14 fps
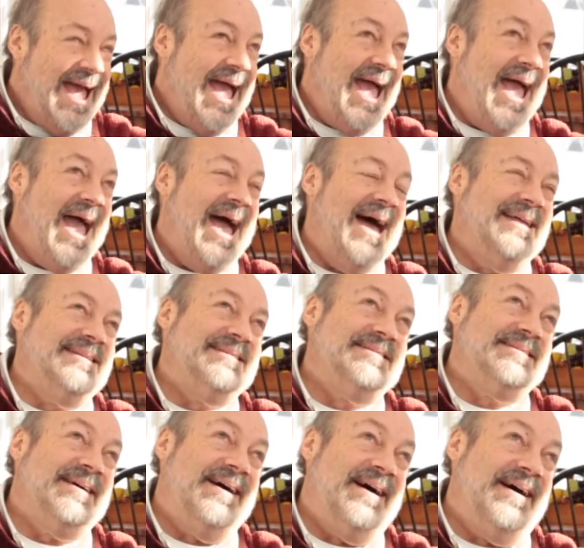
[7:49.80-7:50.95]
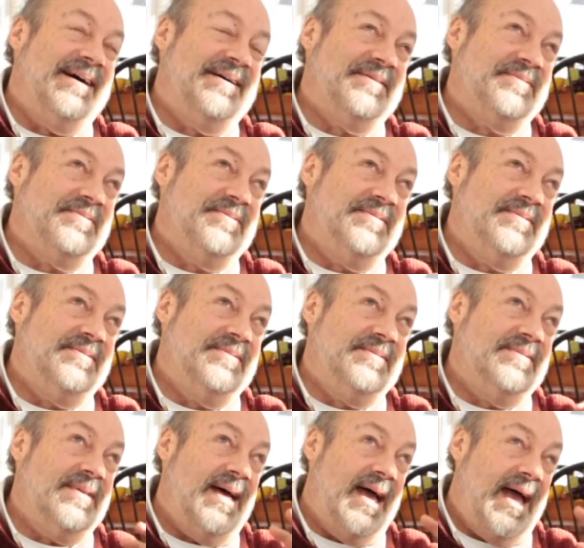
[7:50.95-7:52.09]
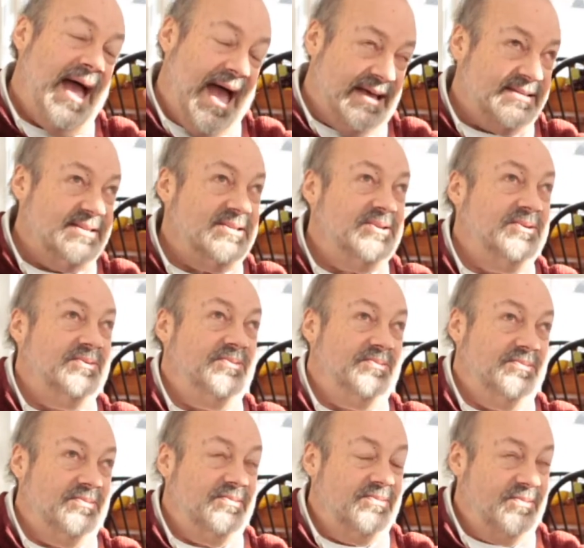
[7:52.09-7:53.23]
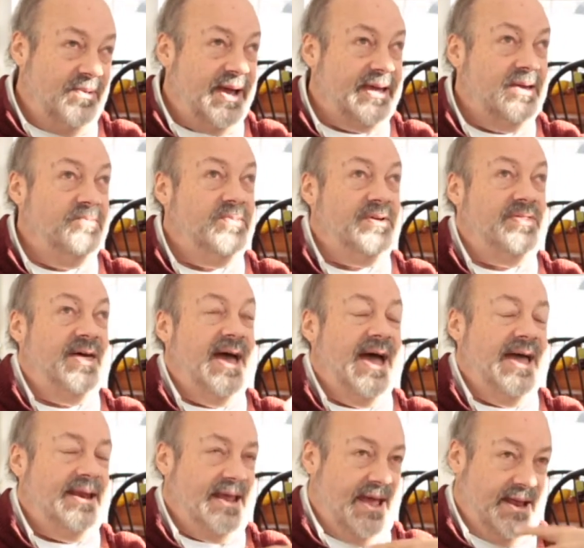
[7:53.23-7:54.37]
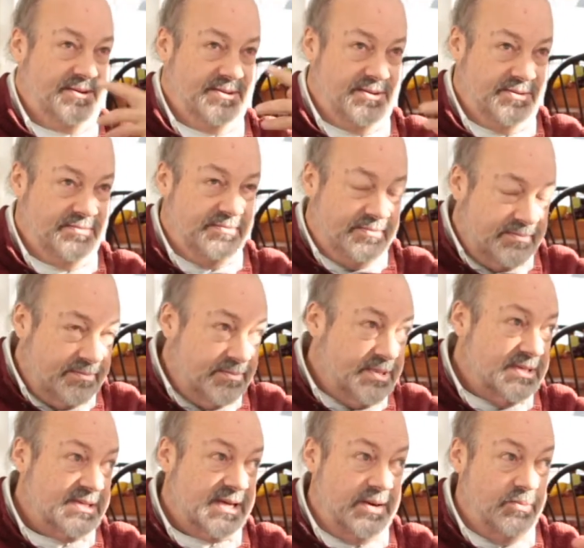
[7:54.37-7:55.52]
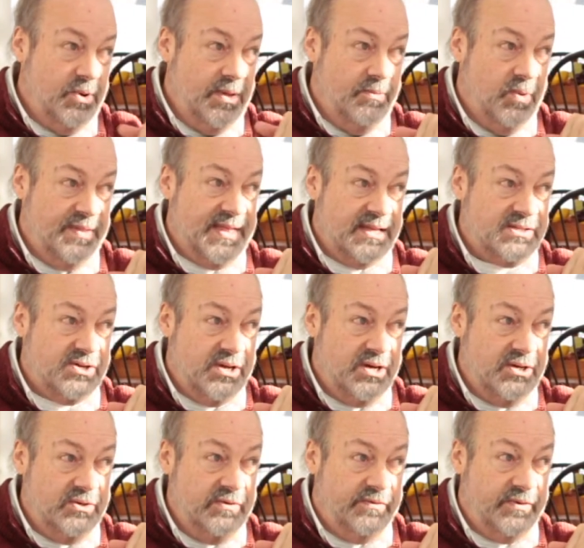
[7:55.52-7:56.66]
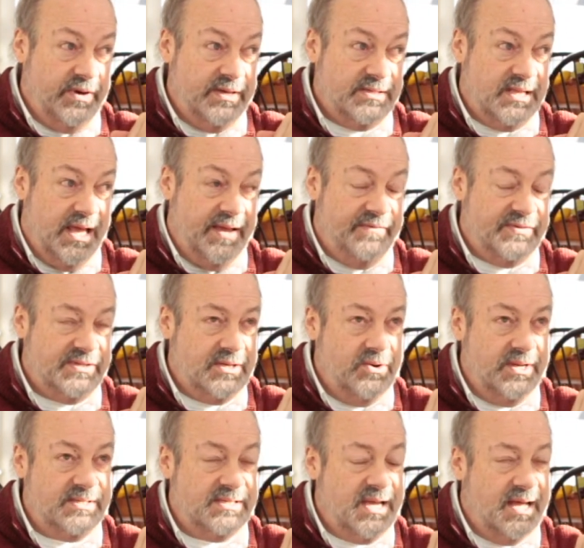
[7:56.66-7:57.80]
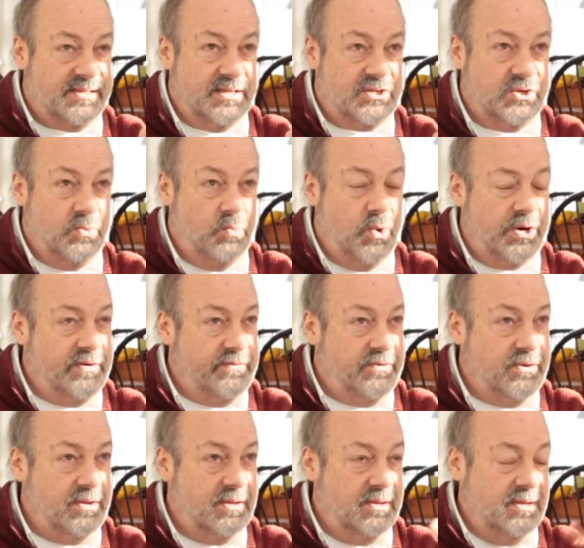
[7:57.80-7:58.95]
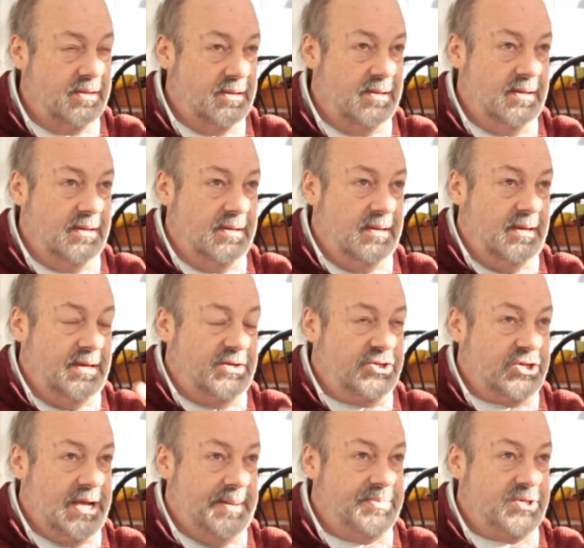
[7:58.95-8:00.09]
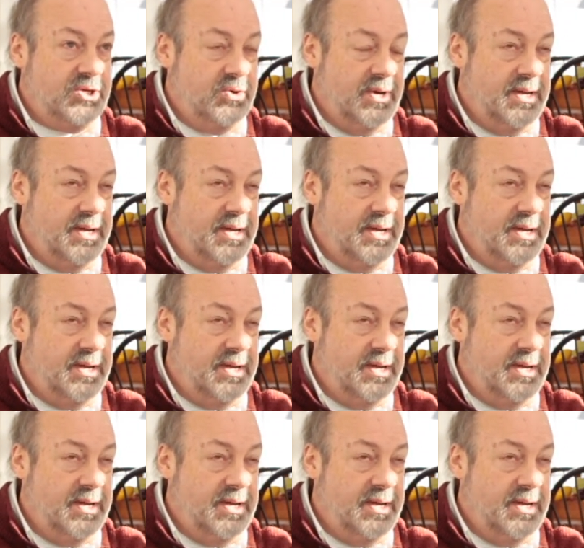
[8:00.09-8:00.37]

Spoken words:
and has to reckon with that and decide what that's going to do for his life. So it's got such a wonderful shape to